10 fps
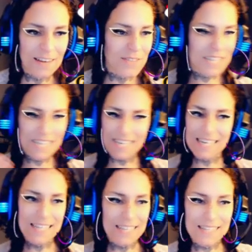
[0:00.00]
Everything that
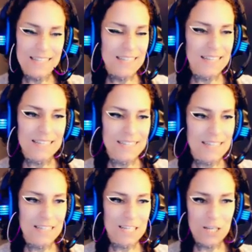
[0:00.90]
he does is
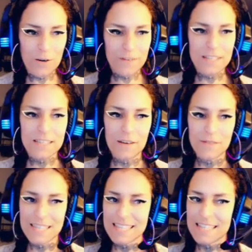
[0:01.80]
in service of
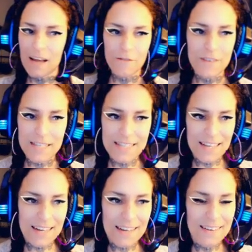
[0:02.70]
this toughness
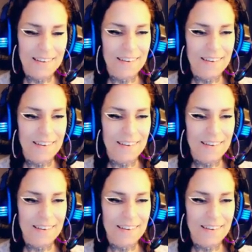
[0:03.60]
thing.